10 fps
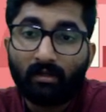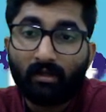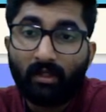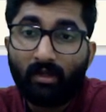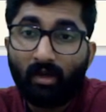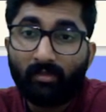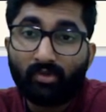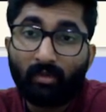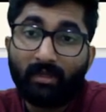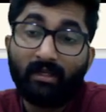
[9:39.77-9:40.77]
E-commerce
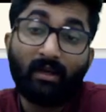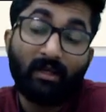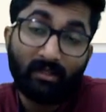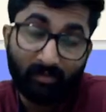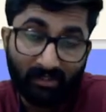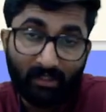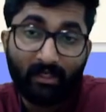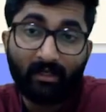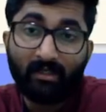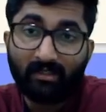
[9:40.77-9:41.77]
operator under specially
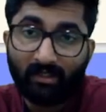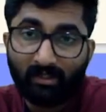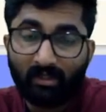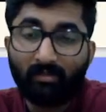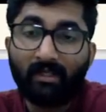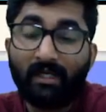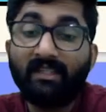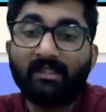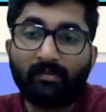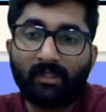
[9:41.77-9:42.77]
under section number
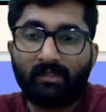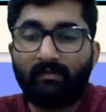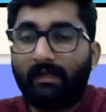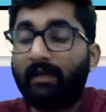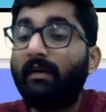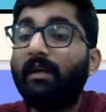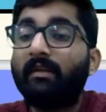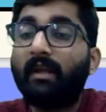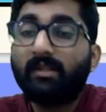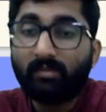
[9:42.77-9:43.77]
9 subsection 5.
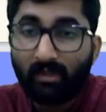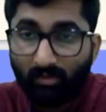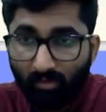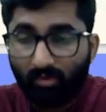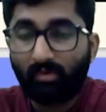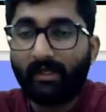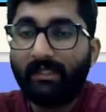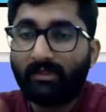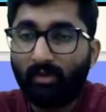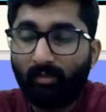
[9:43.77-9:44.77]
Next one O,
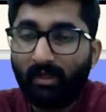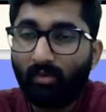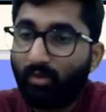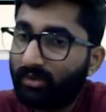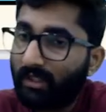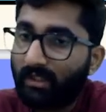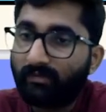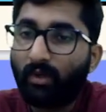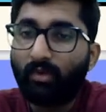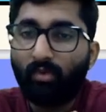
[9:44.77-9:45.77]
ISRO mein O stands
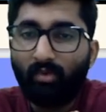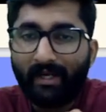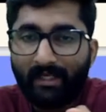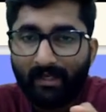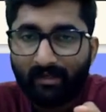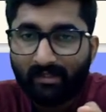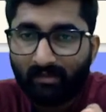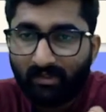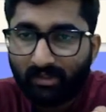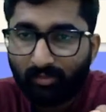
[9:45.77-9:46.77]
for OIDR
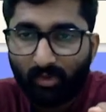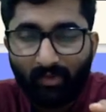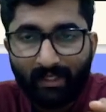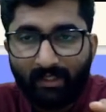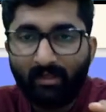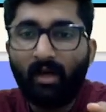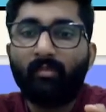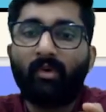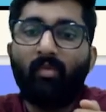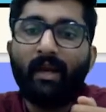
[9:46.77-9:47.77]
service provider,
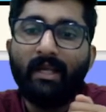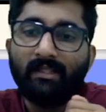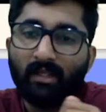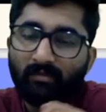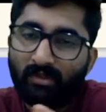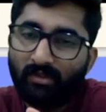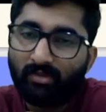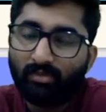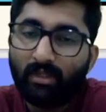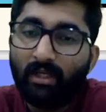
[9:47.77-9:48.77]
providing services
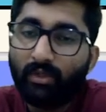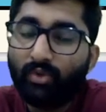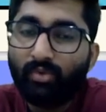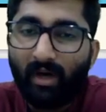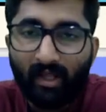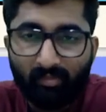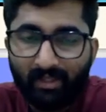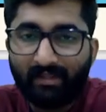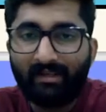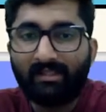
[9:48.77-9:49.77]
to the
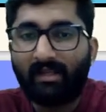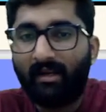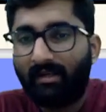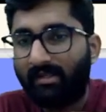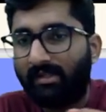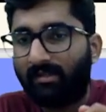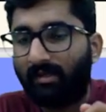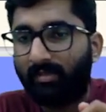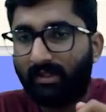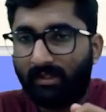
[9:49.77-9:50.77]
URP, that is
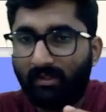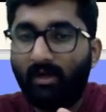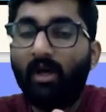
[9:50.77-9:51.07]
unregistered person.